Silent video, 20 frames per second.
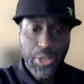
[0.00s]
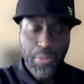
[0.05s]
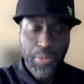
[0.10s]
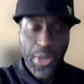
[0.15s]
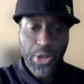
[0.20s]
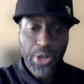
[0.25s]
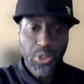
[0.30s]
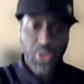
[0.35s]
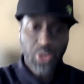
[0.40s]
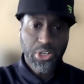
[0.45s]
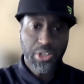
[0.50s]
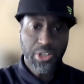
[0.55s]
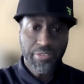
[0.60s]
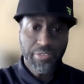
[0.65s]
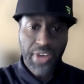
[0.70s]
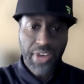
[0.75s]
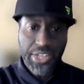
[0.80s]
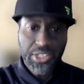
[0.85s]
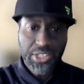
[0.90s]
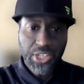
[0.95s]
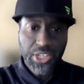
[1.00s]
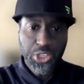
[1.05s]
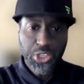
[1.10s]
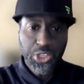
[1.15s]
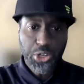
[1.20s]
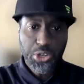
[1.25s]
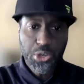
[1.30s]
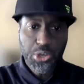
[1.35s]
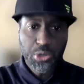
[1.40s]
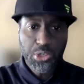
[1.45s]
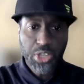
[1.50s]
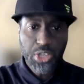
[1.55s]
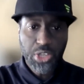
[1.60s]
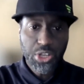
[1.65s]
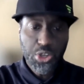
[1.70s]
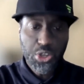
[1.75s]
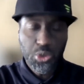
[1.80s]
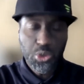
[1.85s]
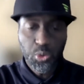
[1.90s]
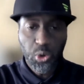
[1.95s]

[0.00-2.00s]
depending on the device that you're using,